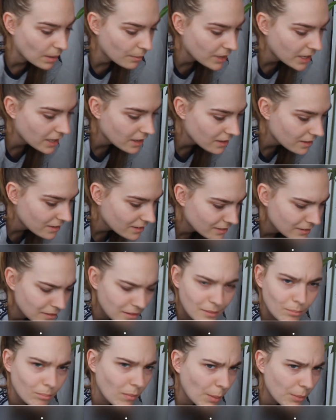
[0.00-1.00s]

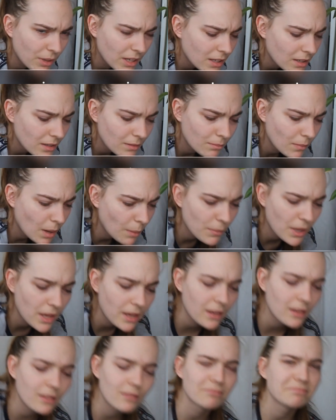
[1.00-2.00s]

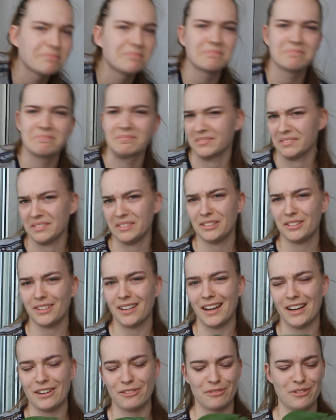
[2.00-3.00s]
mame,
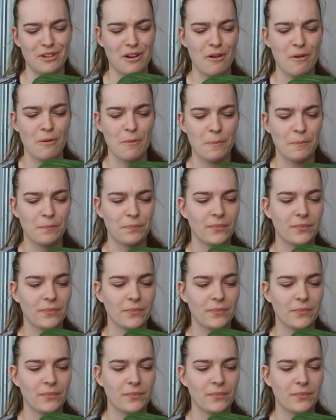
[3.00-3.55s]
I don't know.